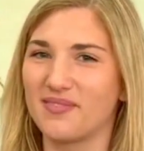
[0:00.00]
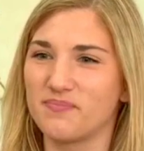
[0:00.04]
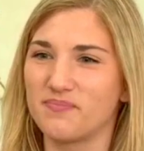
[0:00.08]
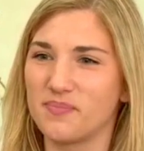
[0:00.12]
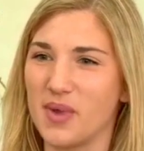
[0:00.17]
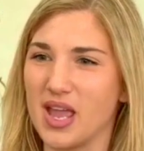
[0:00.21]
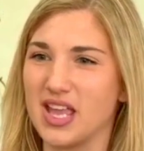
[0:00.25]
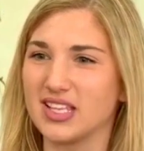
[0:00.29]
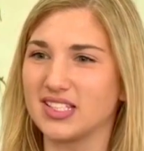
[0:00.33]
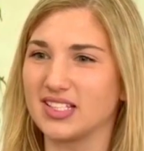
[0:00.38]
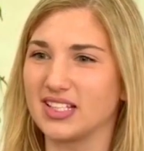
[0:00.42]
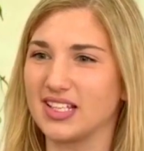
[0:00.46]

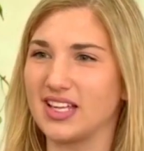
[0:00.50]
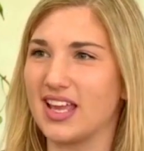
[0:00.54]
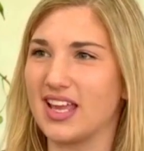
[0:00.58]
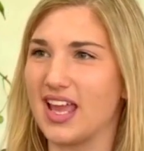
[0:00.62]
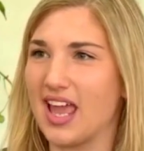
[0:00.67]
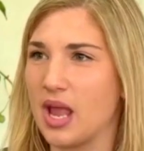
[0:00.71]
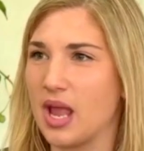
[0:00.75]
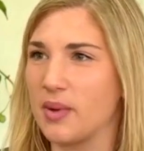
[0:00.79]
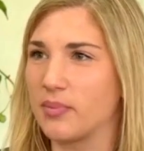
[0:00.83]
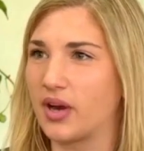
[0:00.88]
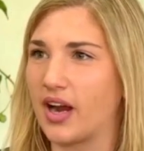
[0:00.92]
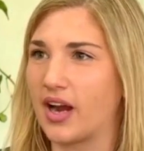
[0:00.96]
Basically,
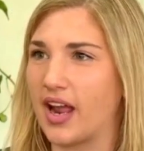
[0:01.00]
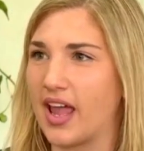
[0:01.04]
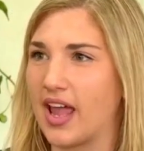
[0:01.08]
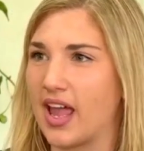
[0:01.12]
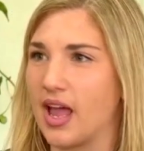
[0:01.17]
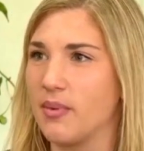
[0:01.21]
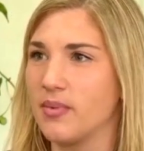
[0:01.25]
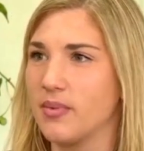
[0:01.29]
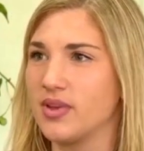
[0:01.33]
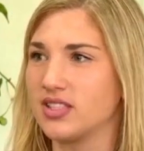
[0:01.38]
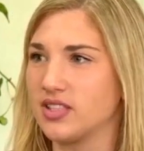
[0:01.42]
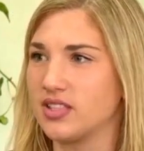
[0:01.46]

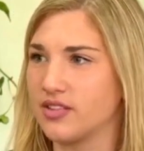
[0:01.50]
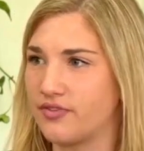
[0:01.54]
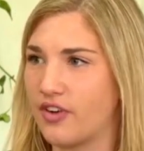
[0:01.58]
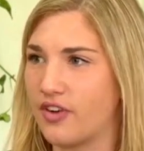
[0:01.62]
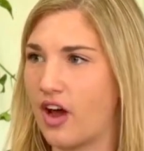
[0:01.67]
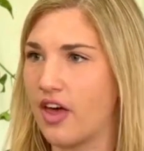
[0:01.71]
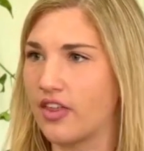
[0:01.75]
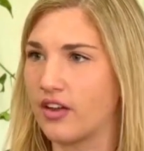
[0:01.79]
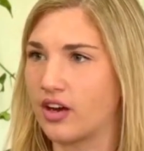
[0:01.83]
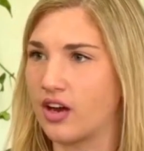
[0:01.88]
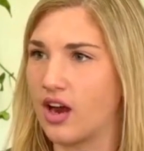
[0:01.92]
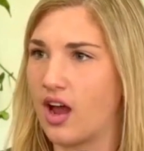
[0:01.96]
Abraham is the
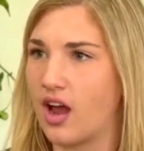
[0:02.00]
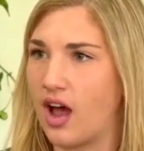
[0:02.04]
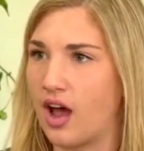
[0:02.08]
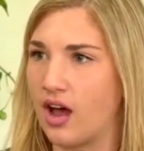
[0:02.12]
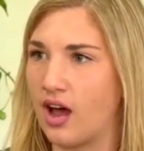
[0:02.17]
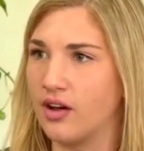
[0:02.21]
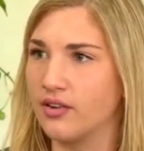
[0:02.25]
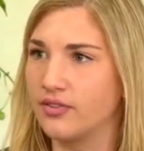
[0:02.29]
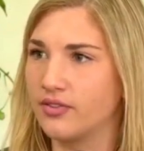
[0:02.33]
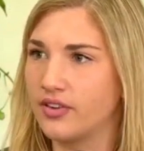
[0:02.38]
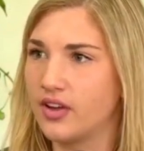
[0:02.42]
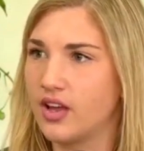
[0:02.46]
father
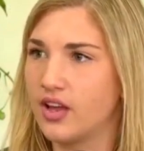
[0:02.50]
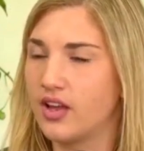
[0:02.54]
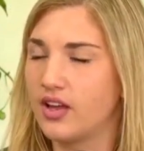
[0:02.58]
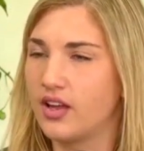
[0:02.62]
of